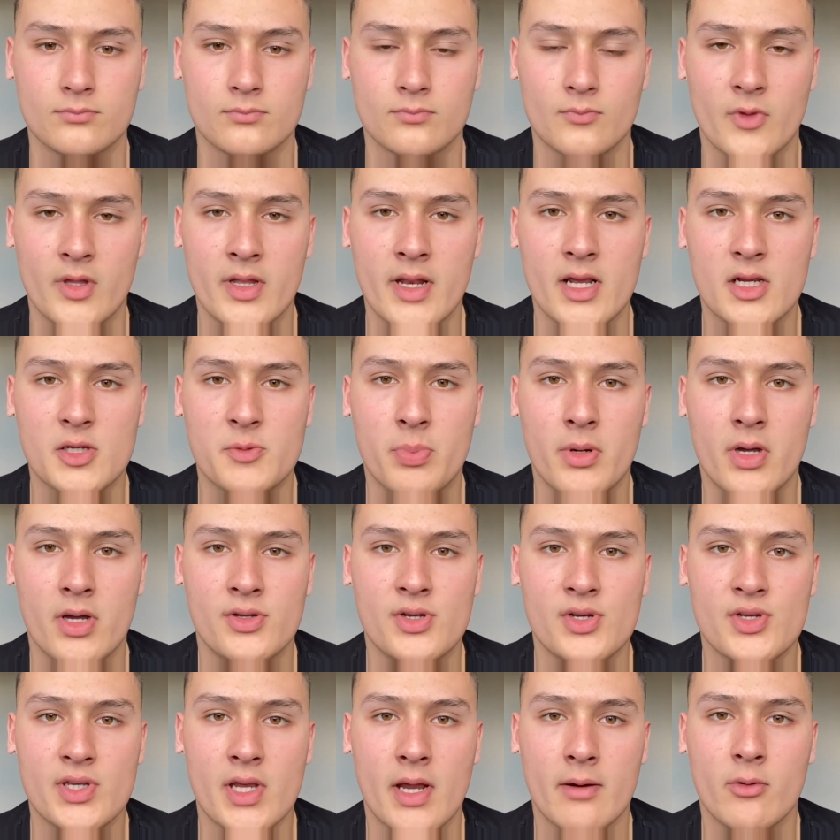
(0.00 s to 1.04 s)
The next
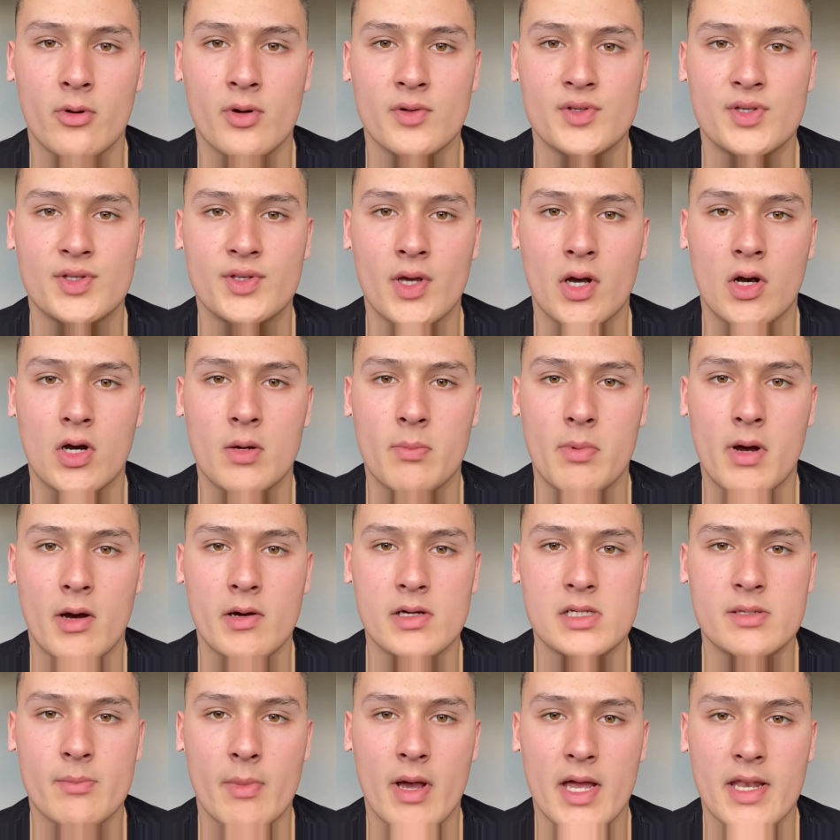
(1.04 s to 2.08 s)
purchase I'm going to talk about
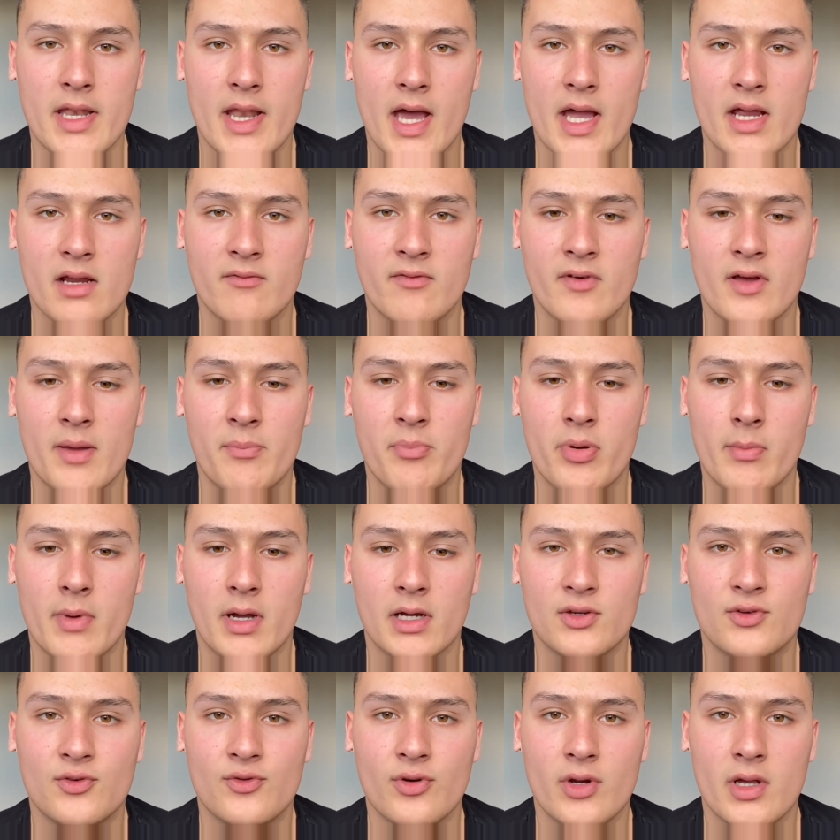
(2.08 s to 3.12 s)
is my Nike Vapor
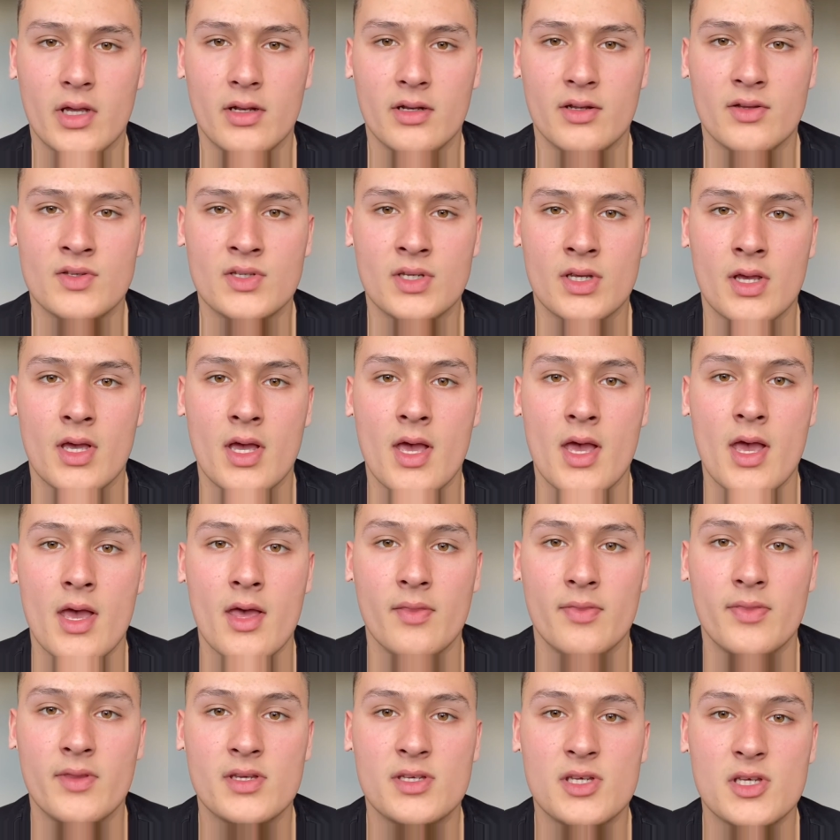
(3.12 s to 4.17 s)
Max trainers.
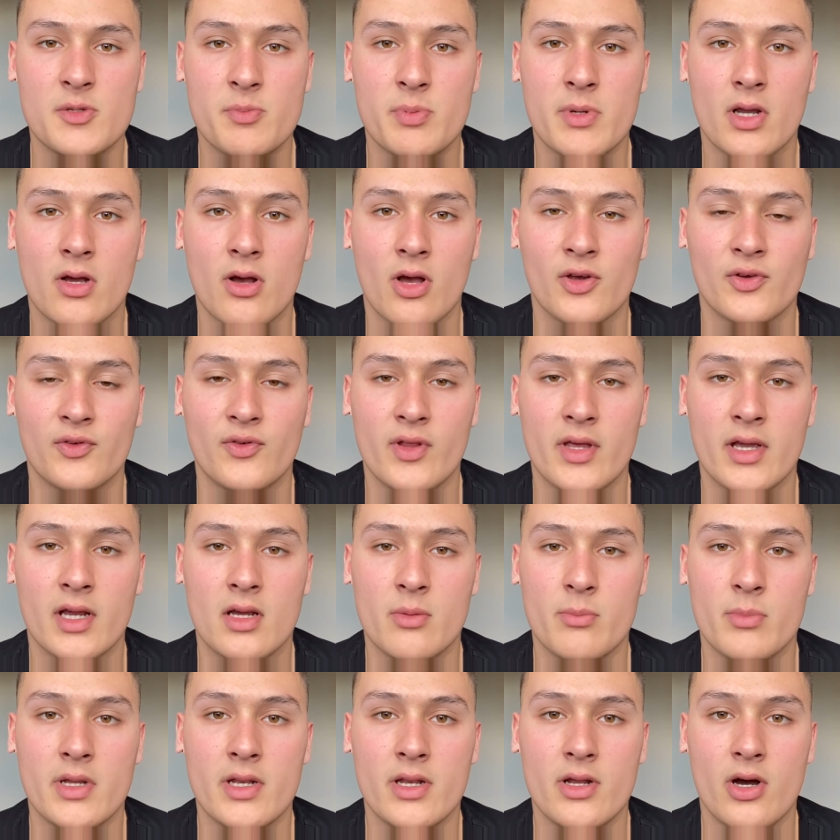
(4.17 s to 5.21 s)
This is because they
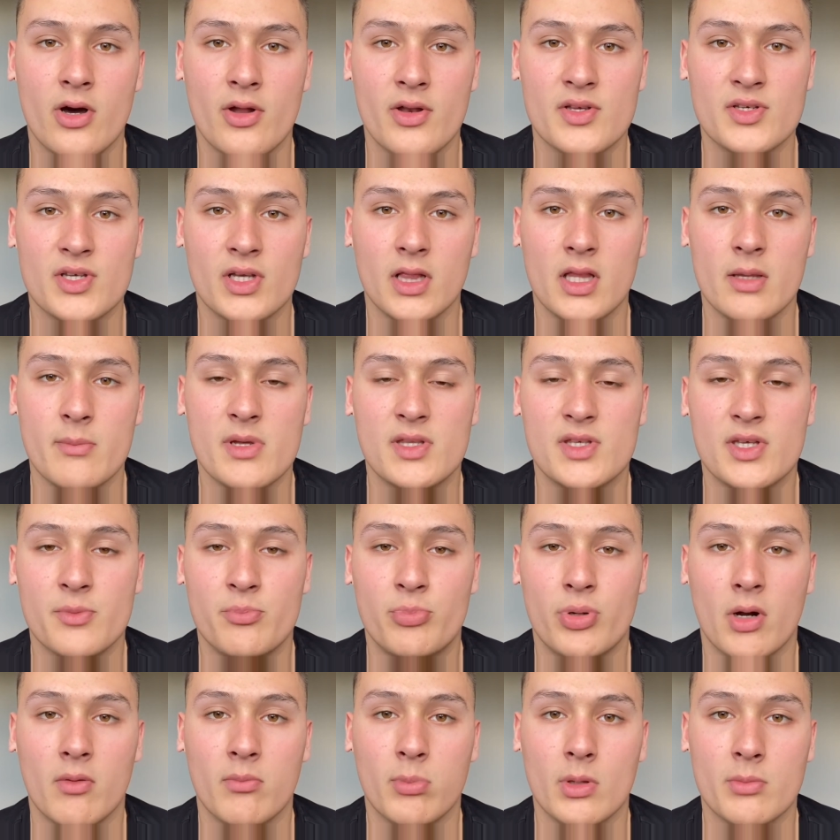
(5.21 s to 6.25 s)
can be known as a limited
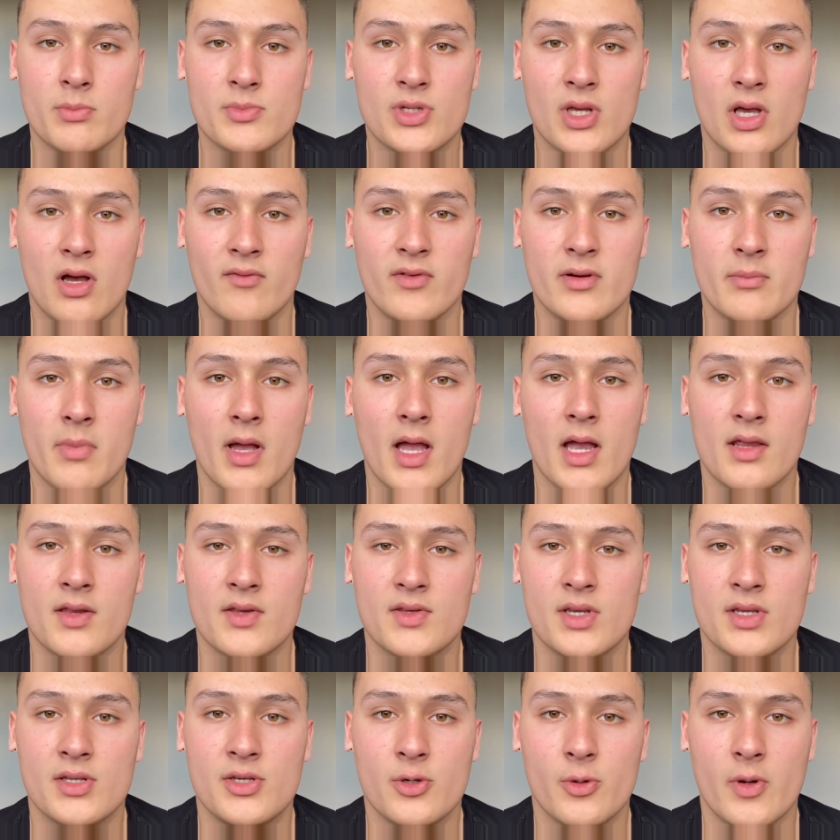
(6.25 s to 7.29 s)
problem-solving buying
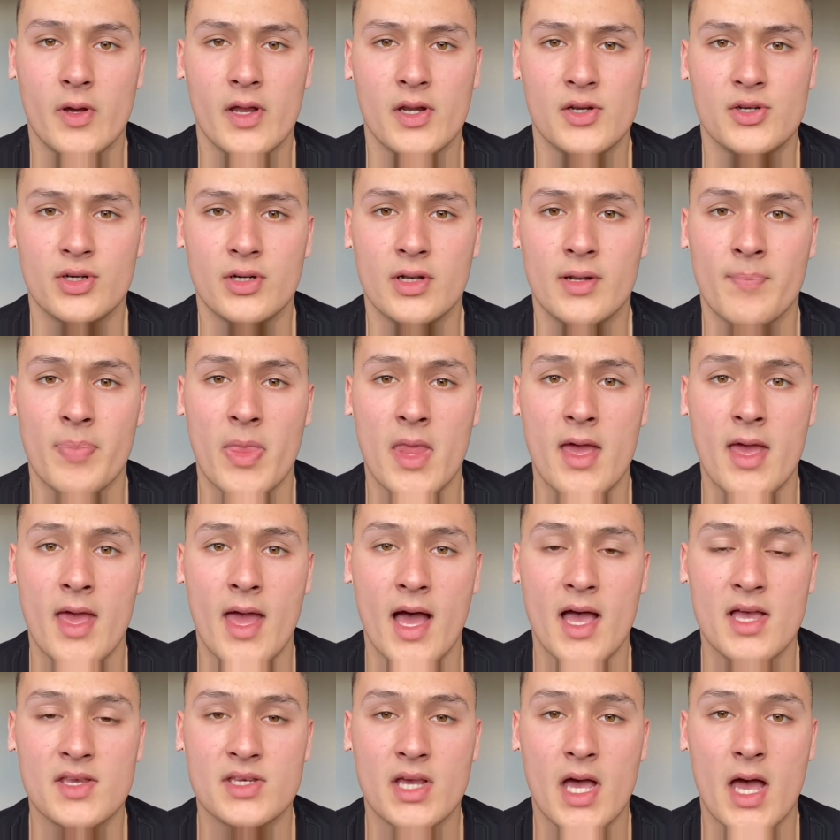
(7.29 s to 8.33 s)
situation,
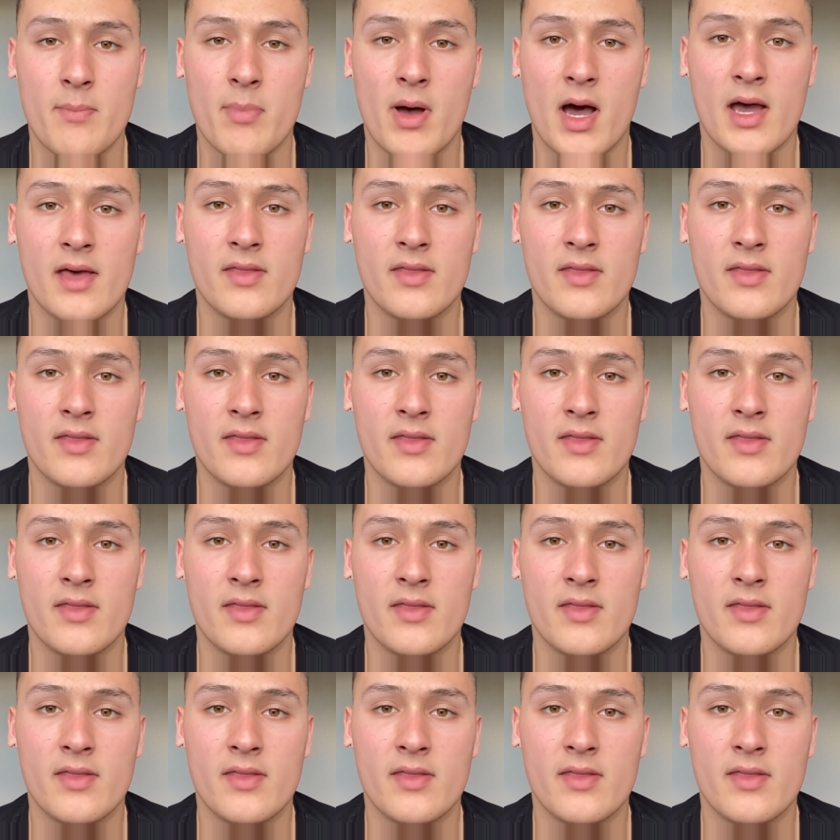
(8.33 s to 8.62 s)
as I buy